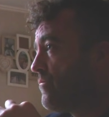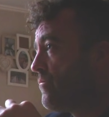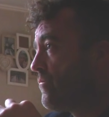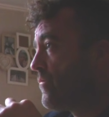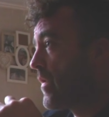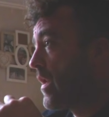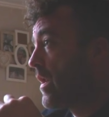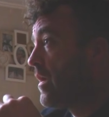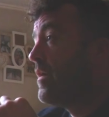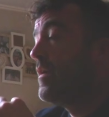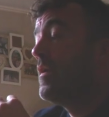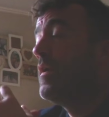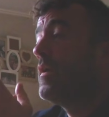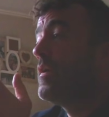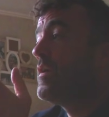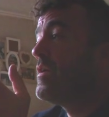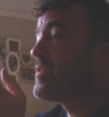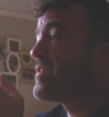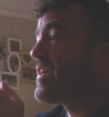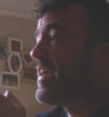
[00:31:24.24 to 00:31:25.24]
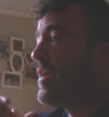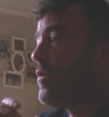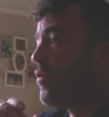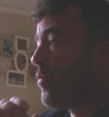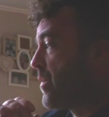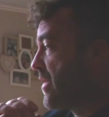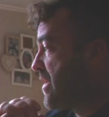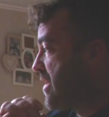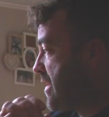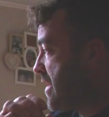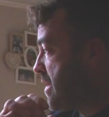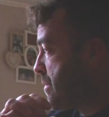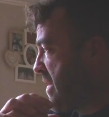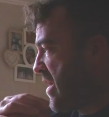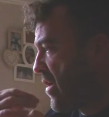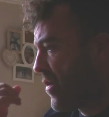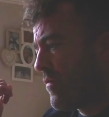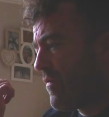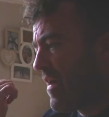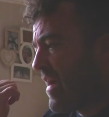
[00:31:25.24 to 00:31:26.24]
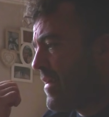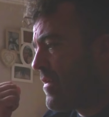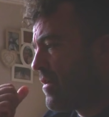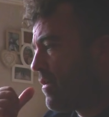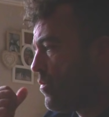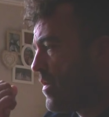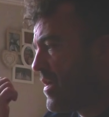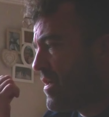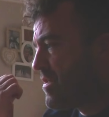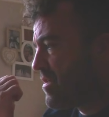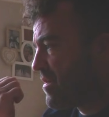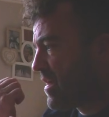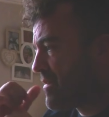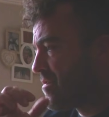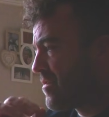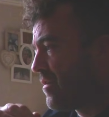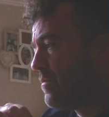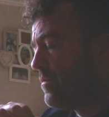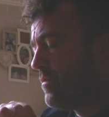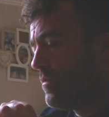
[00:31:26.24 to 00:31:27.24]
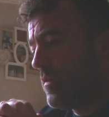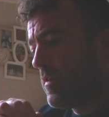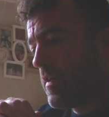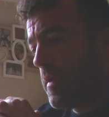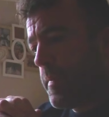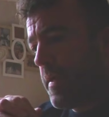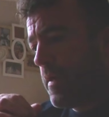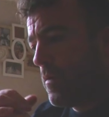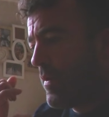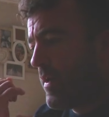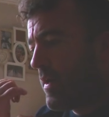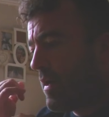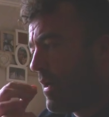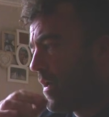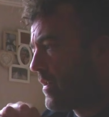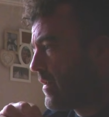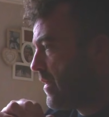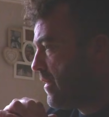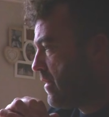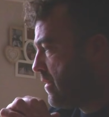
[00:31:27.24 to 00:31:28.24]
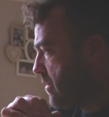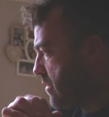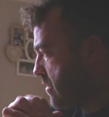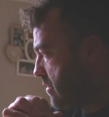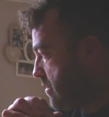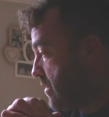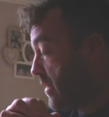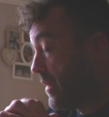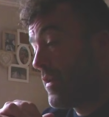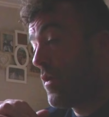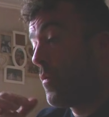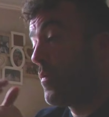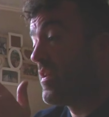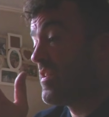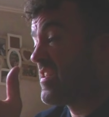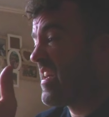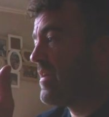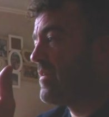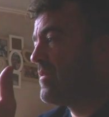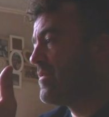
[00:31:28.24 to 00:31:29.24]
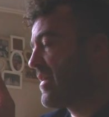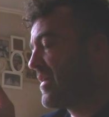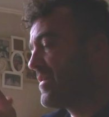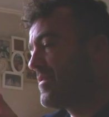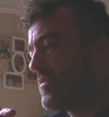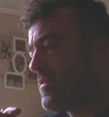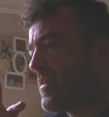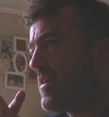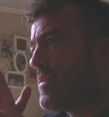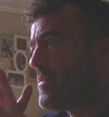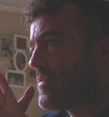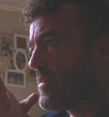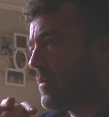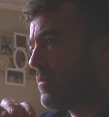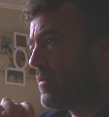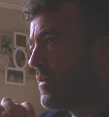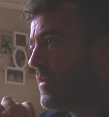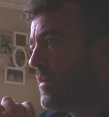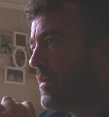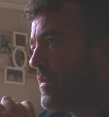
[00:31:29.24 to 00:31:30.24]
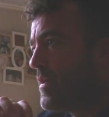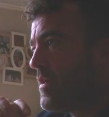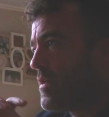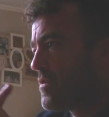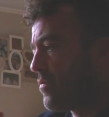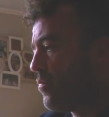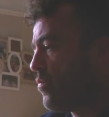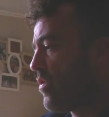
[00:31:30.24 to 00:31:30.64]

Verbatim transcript: you know. You'd turn up and you'd be on the radio, where's your SO? And you'd be like, where are they? You know, it's exercise now. Yeah. So